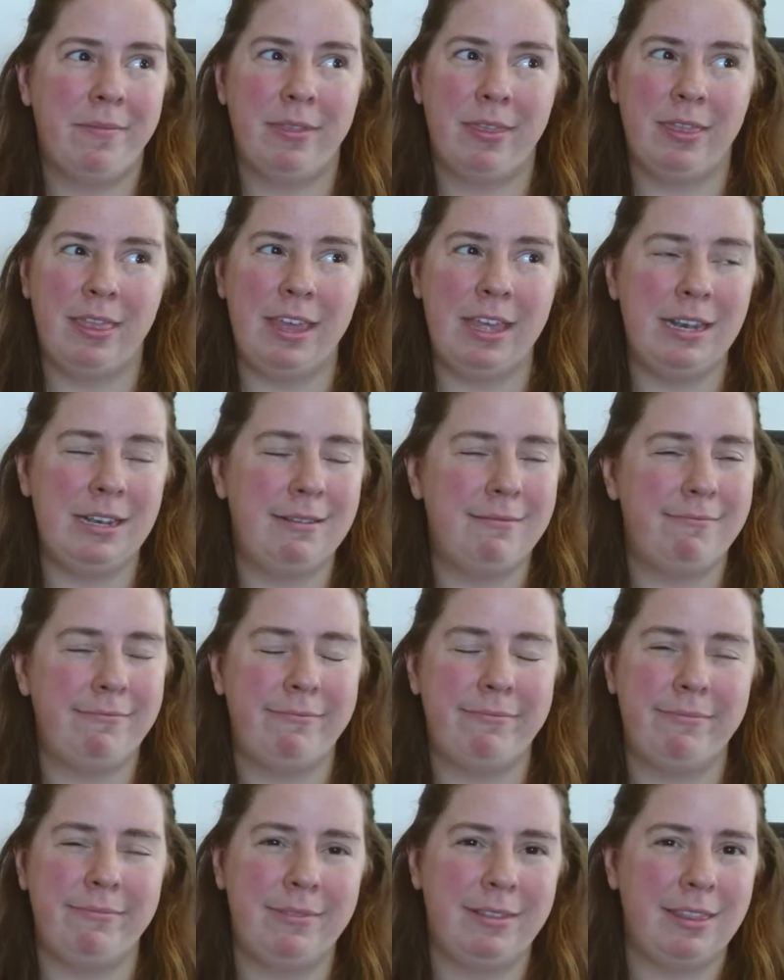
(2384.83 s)
the
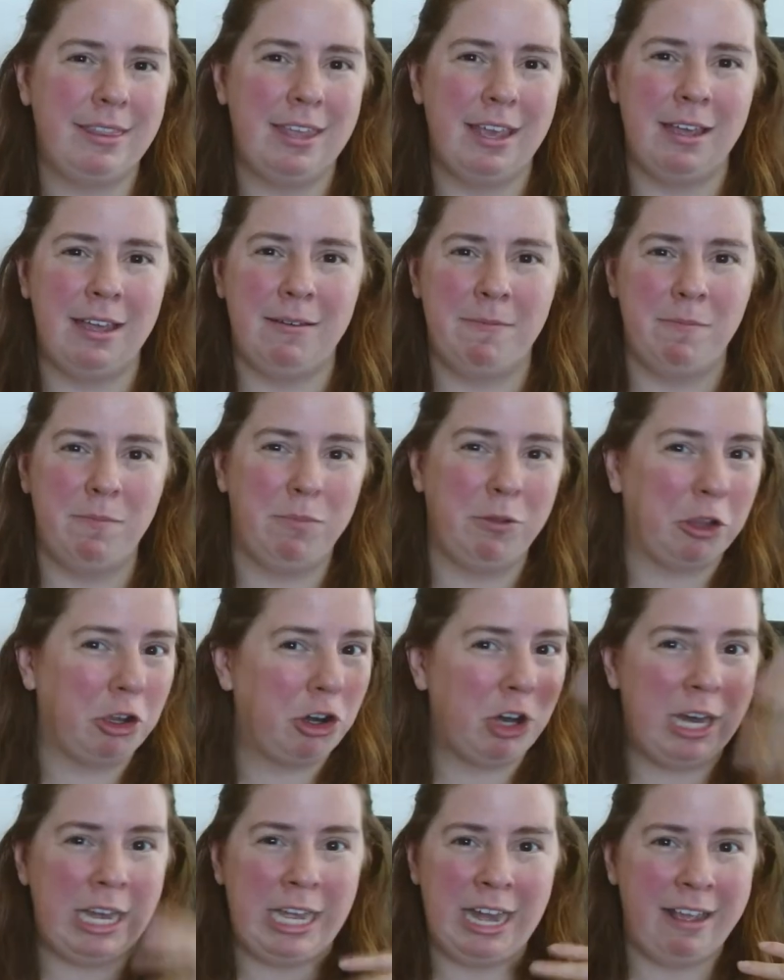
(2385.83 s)
the
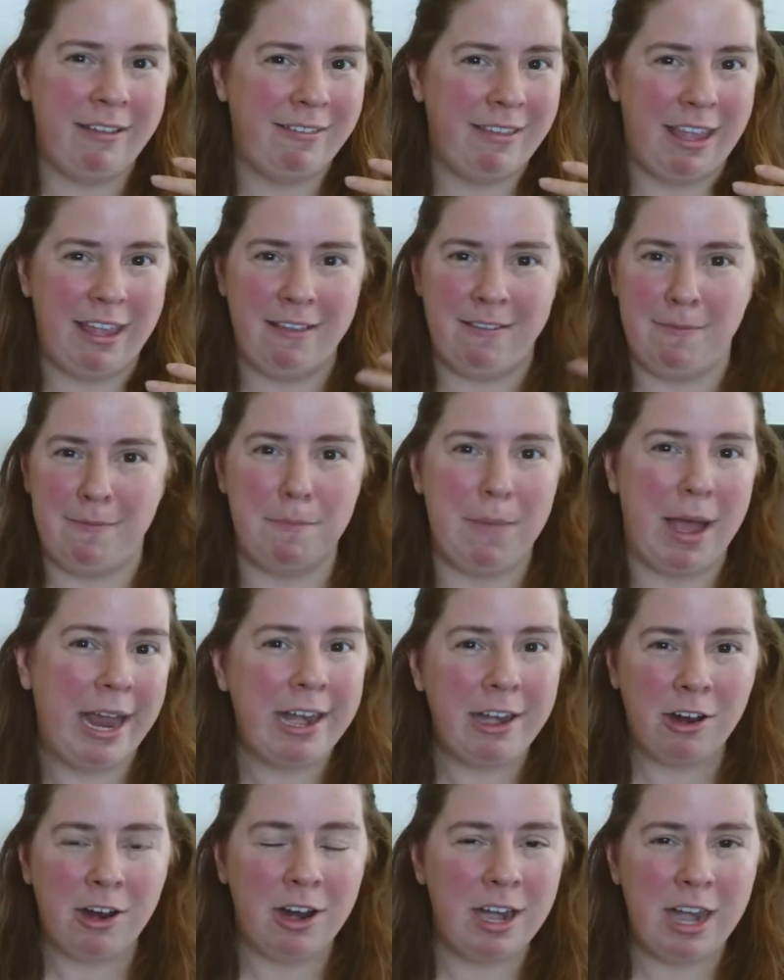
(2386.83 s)
blurriness is
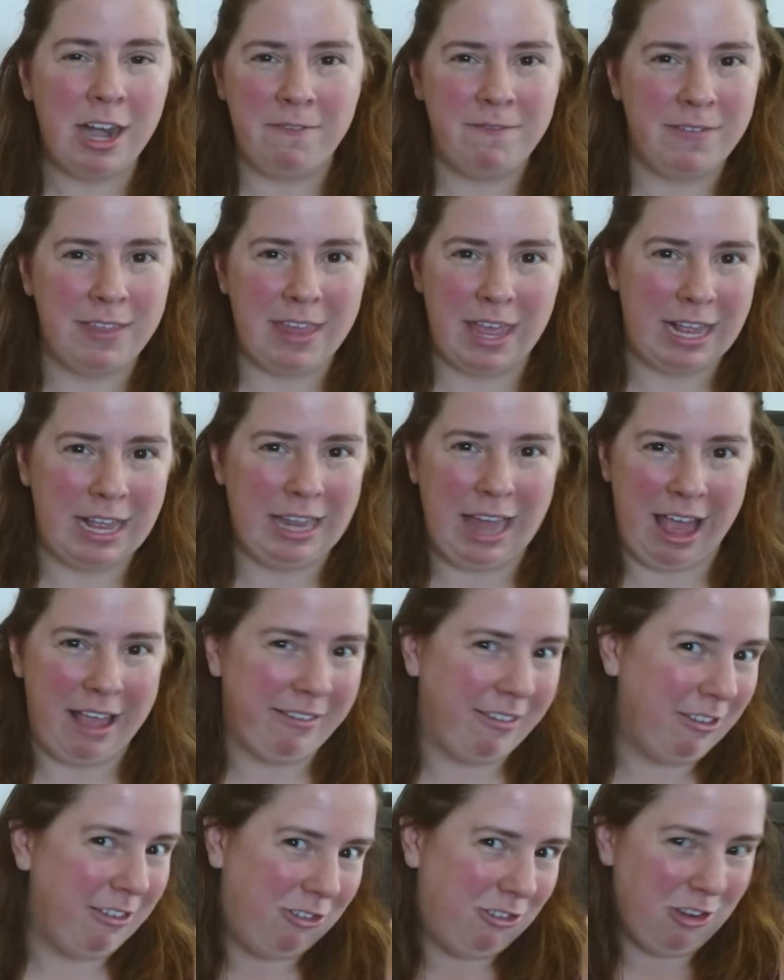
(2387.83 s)
minor enough that
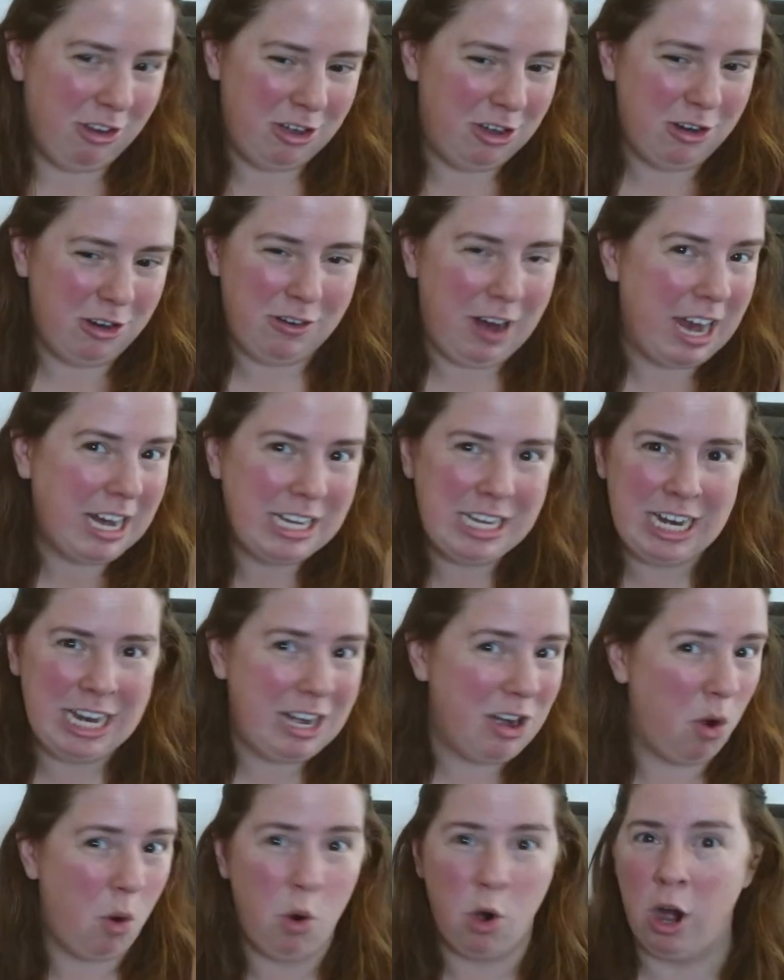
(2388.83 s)
glasses should correct it,
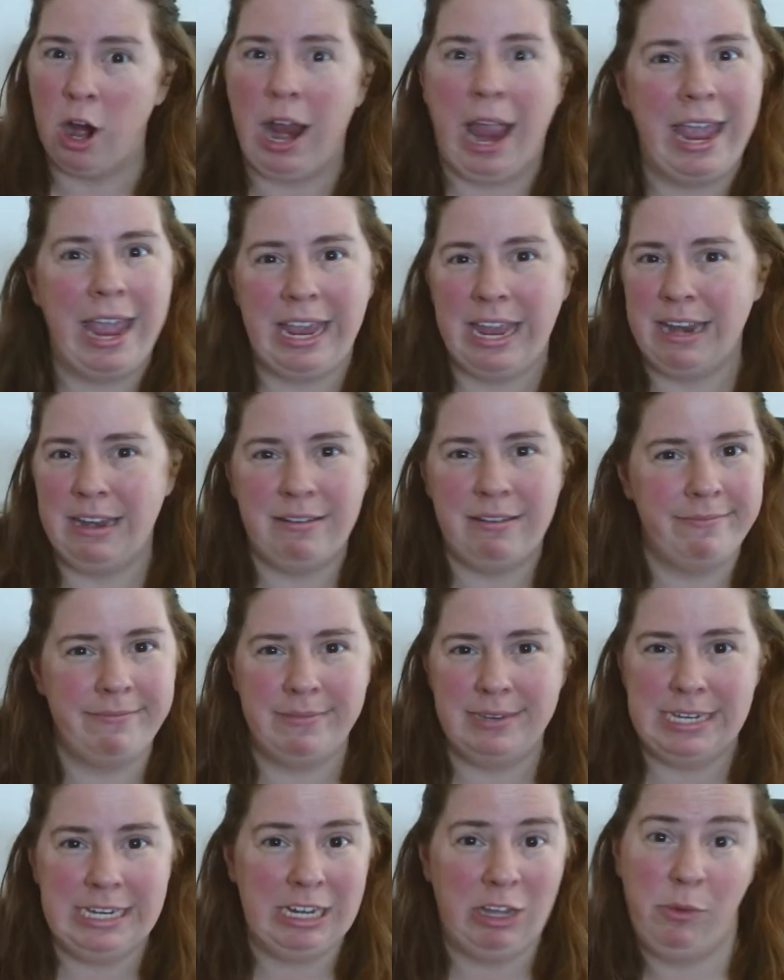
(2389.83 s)
or I can
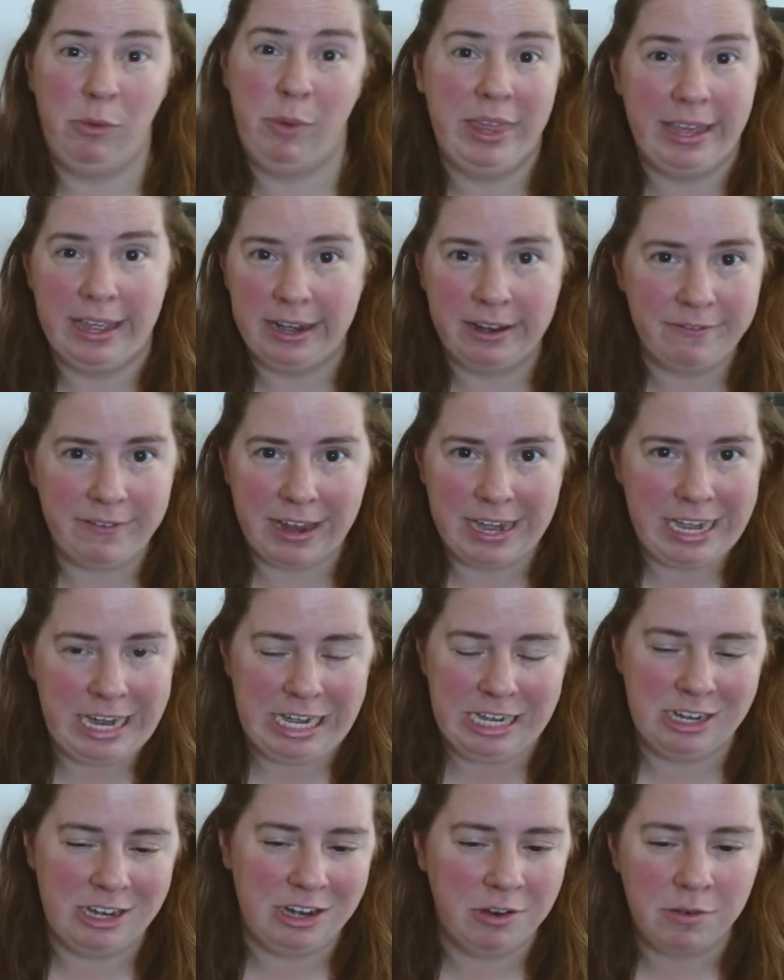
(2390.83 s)
deal with it if I need
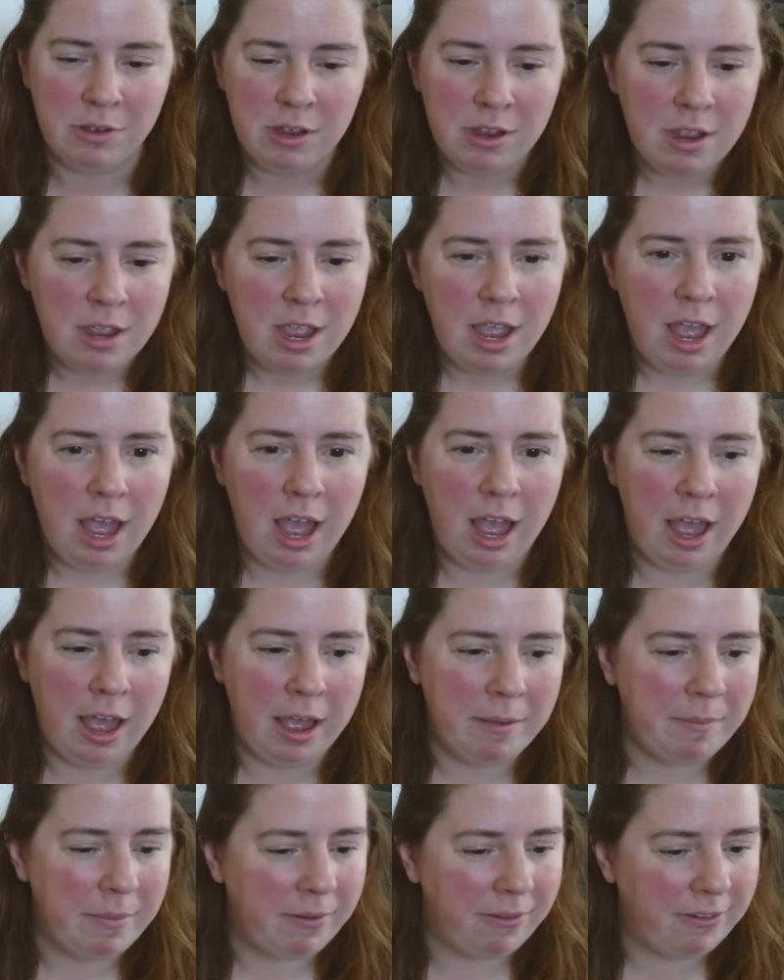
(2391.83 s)
to.
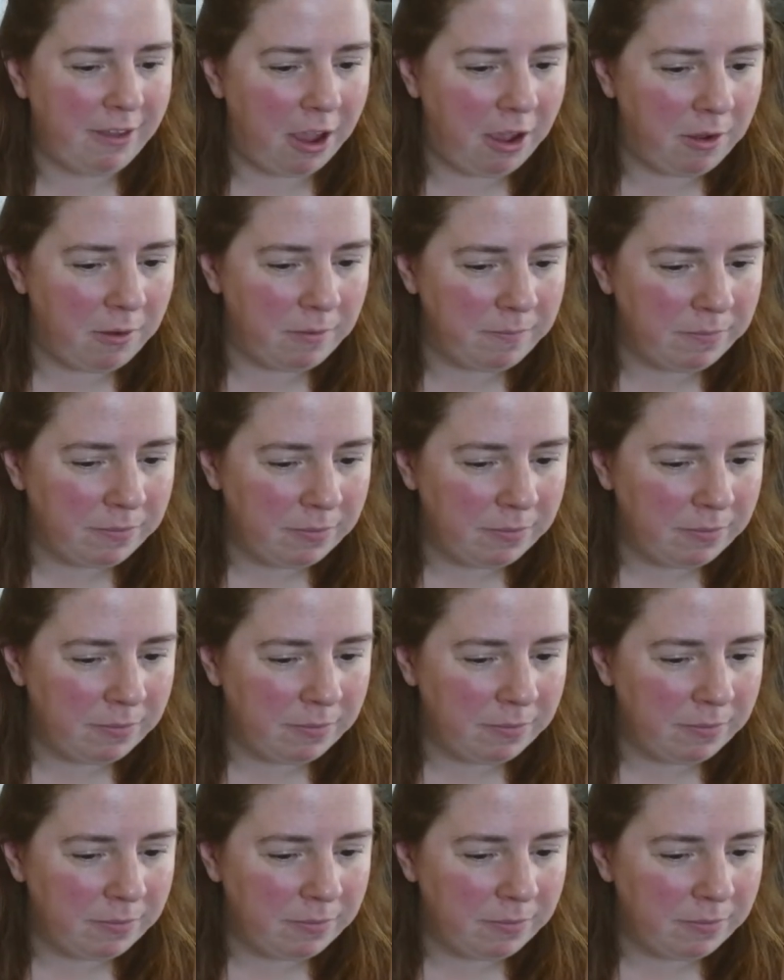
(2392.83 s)
Um, so,